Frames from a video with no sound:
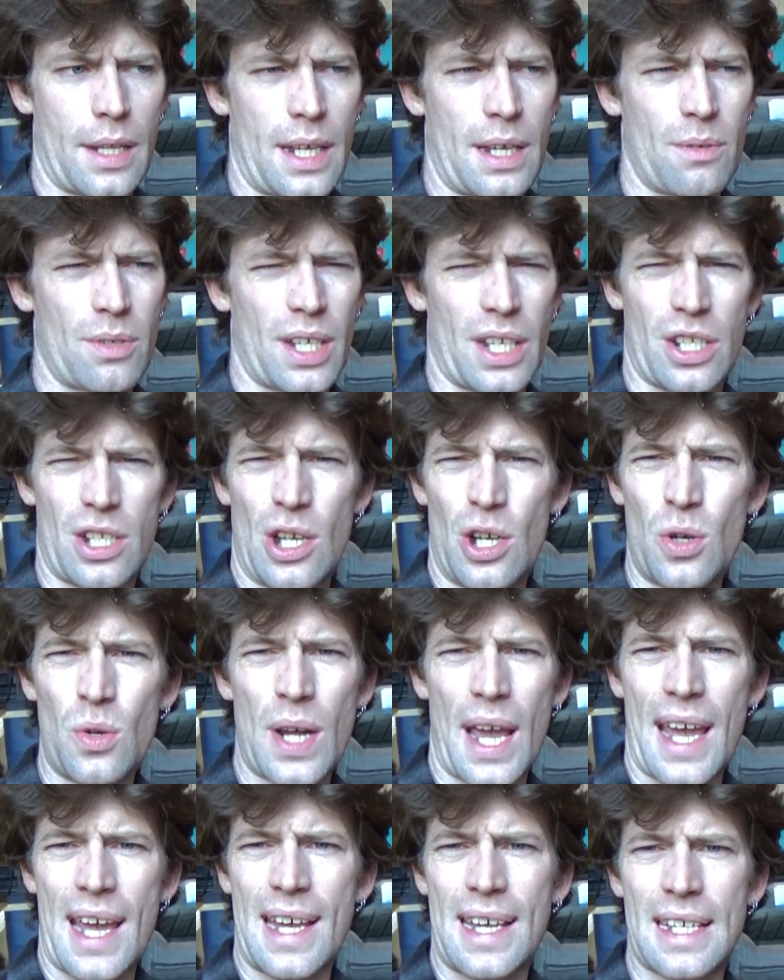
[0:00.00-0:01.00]
think it was like 2
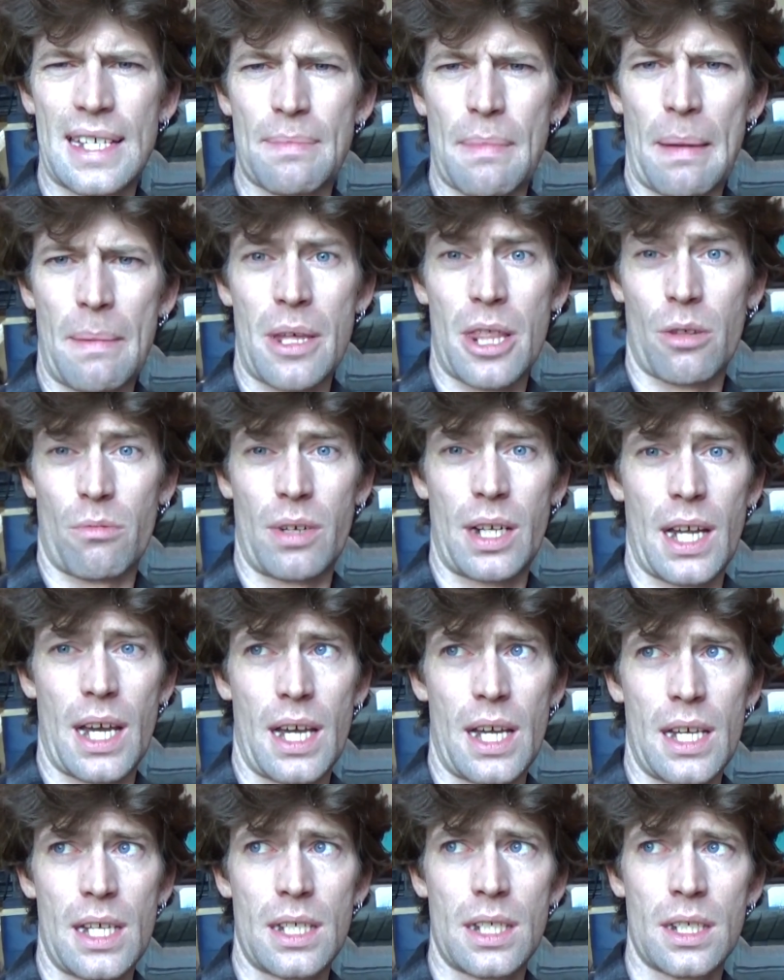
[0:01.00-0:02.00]
days, maybe 3
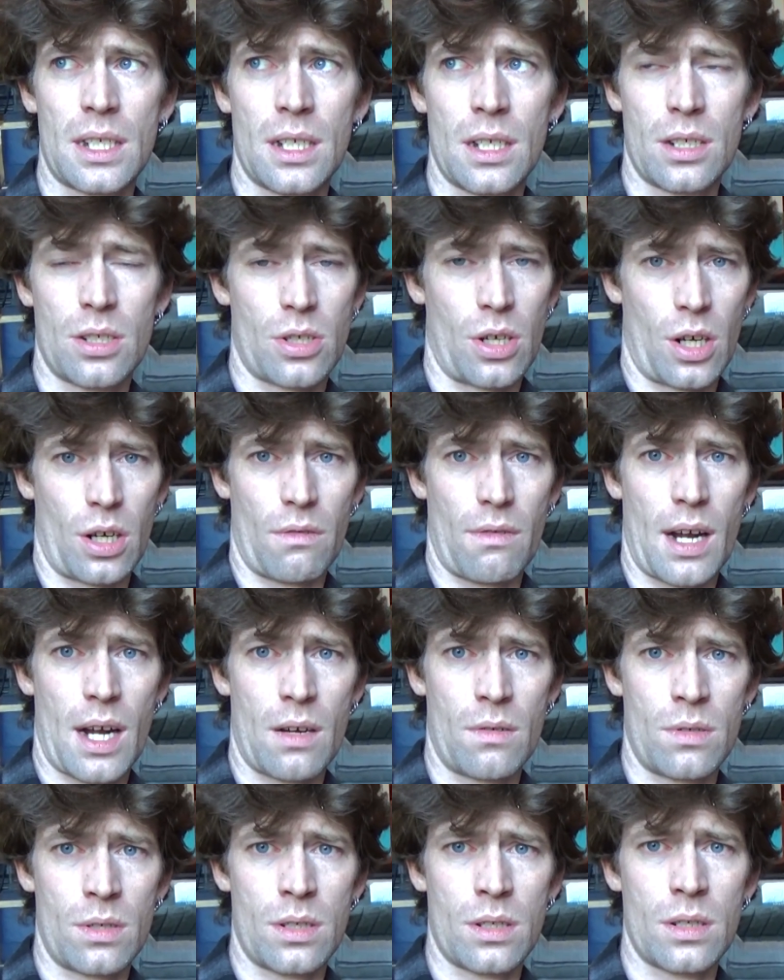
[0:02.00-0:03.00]
days
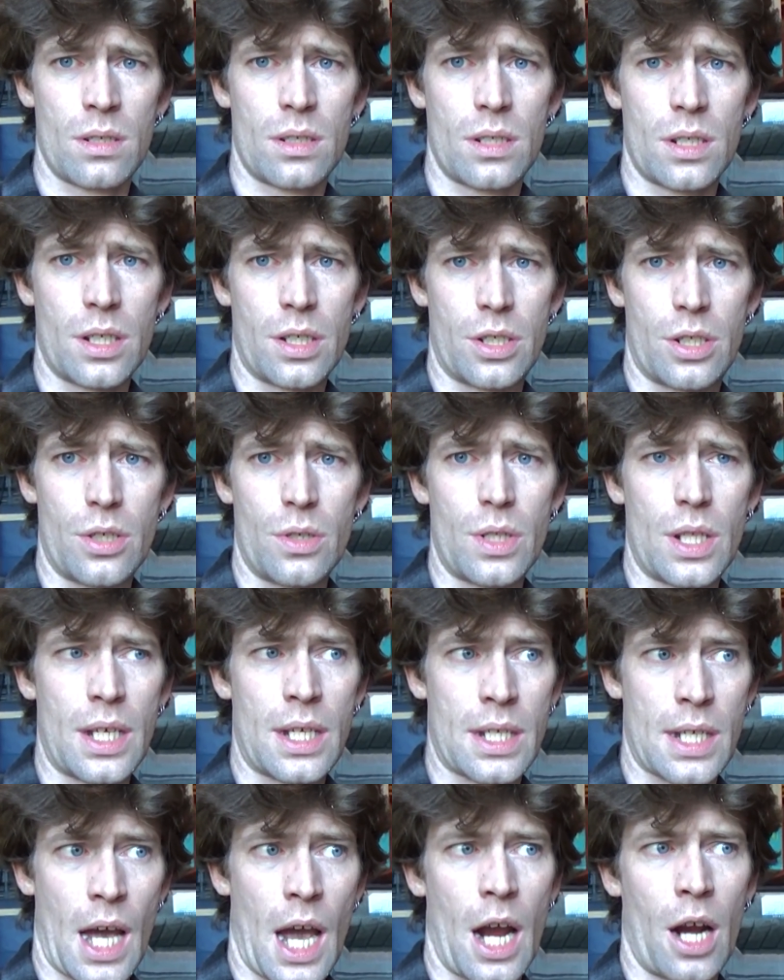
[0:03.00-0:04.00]
turnaround to do the
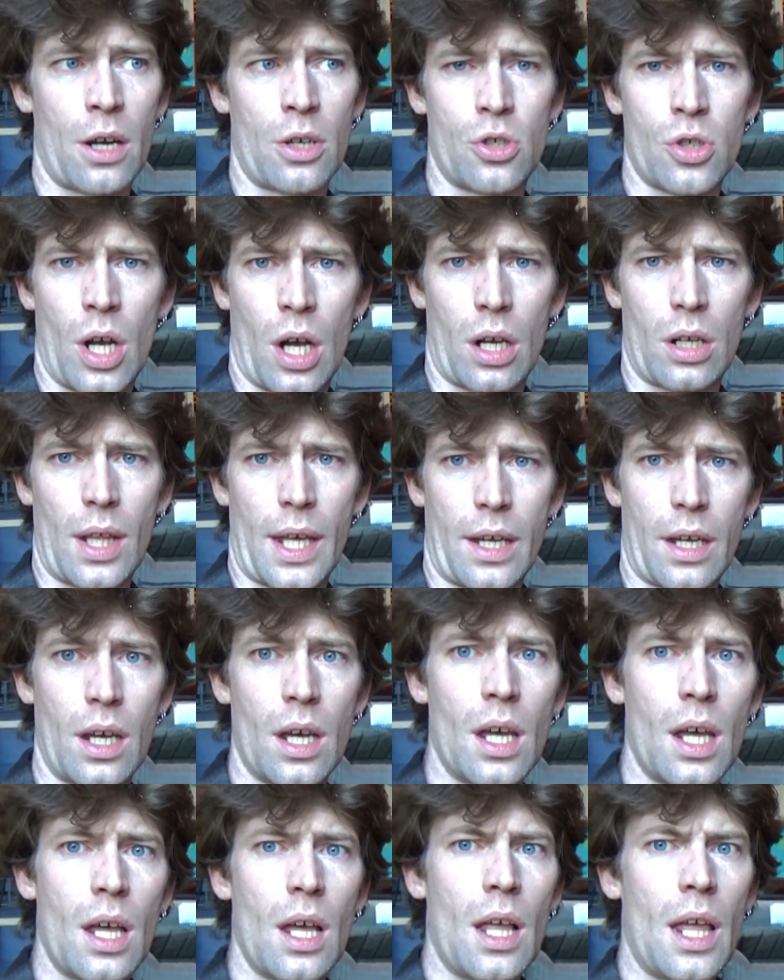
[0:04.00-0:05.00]
entire truck. Like,
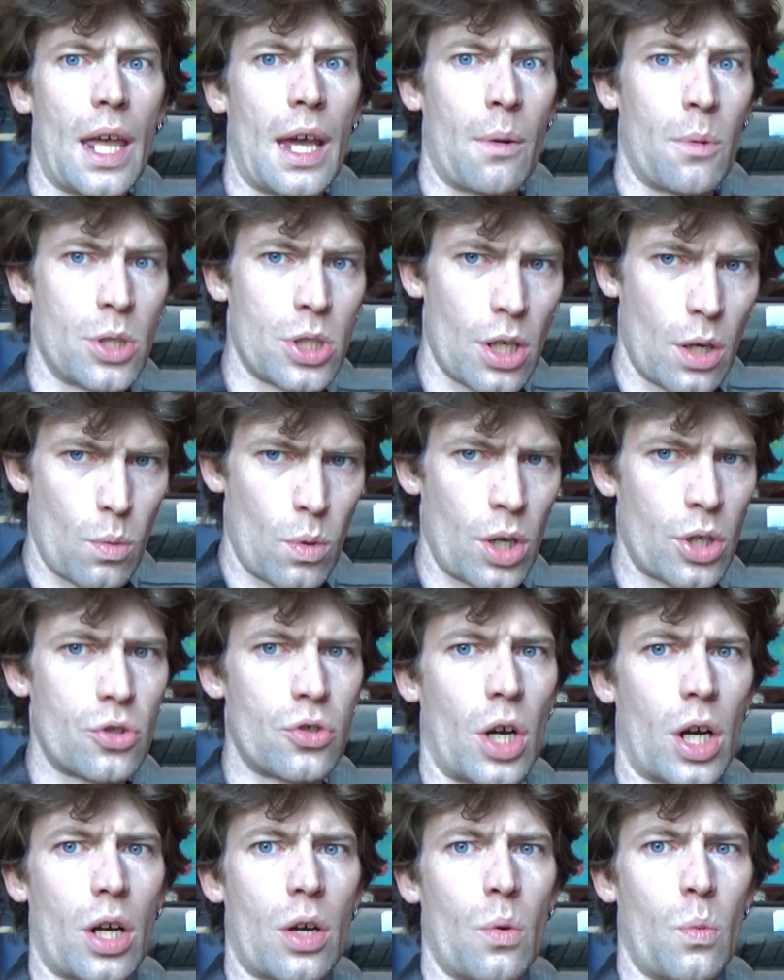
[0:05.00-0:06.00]
it was our work
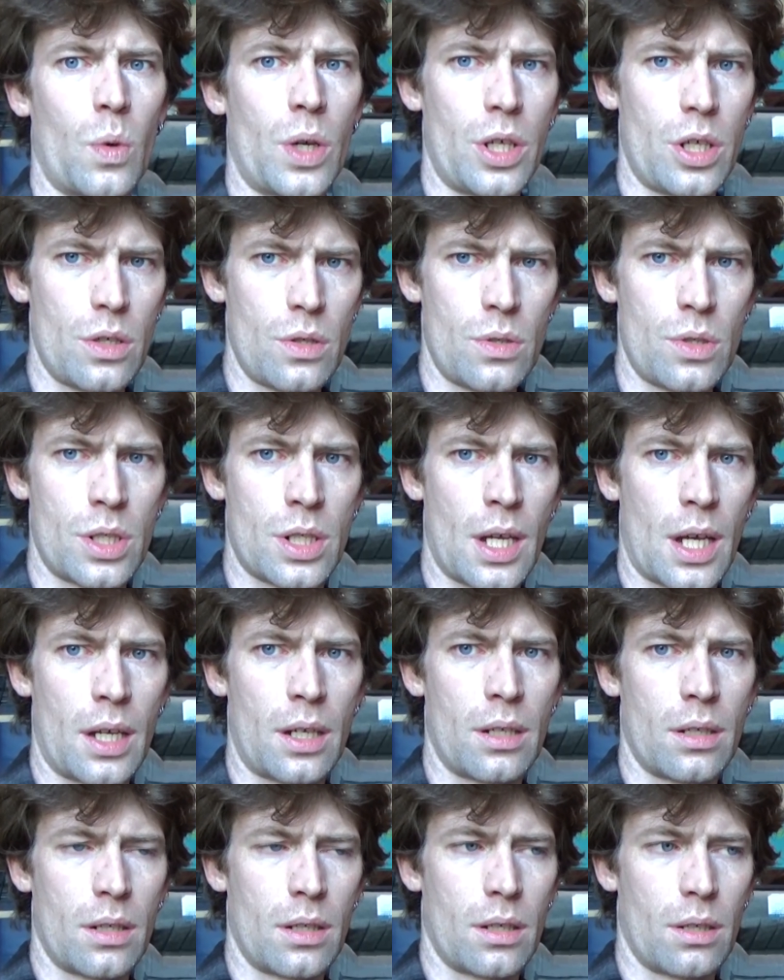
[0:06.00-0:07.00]
truck. We used
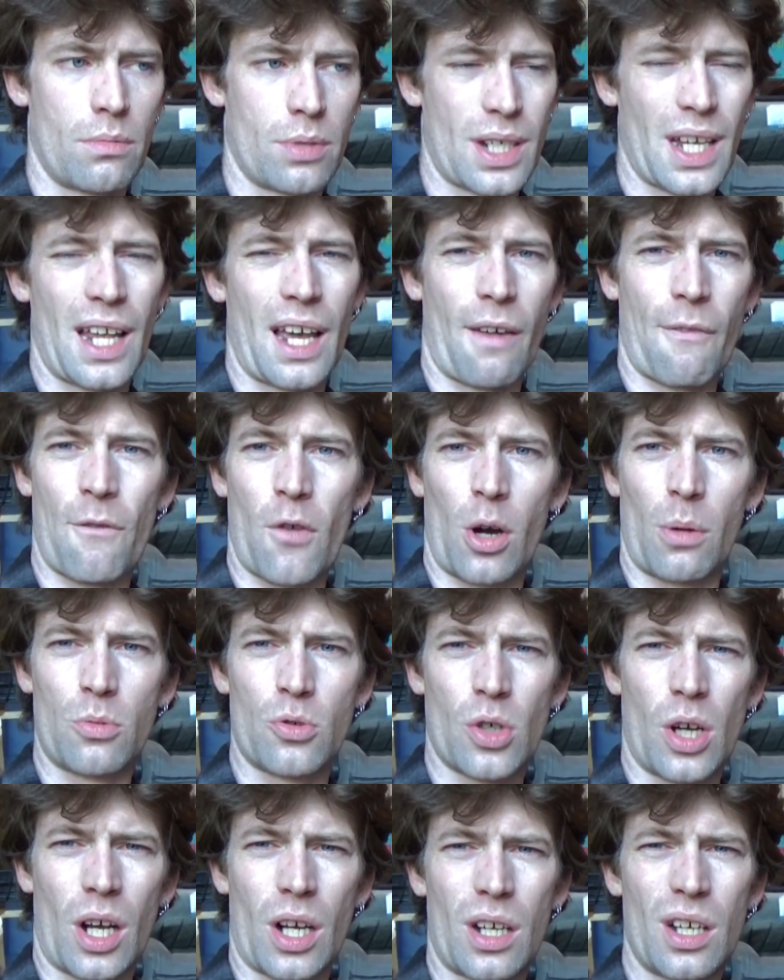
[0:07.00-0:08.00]
it. It was kind of like a farm
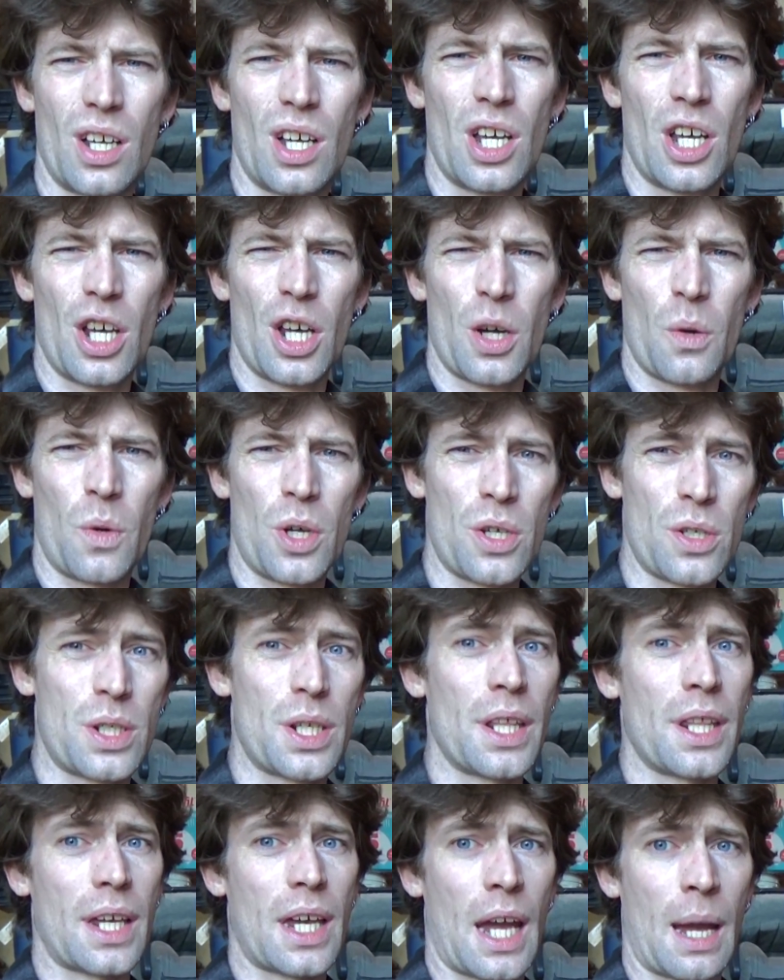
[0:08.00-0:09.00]
truck. We
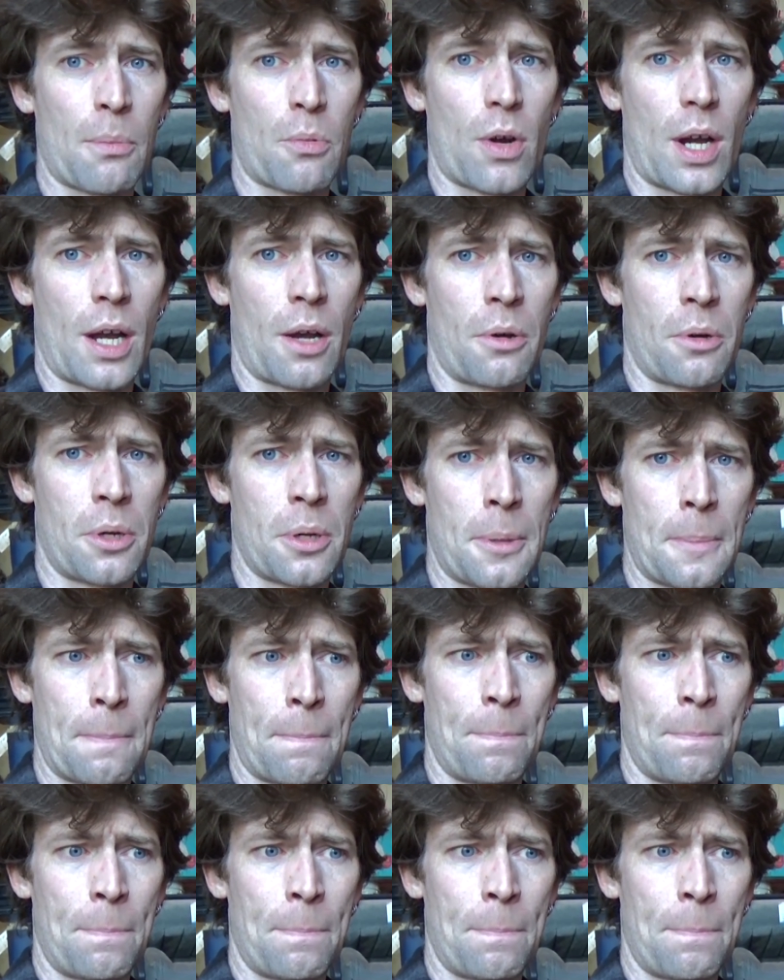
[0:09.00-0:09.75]
used it in the campground.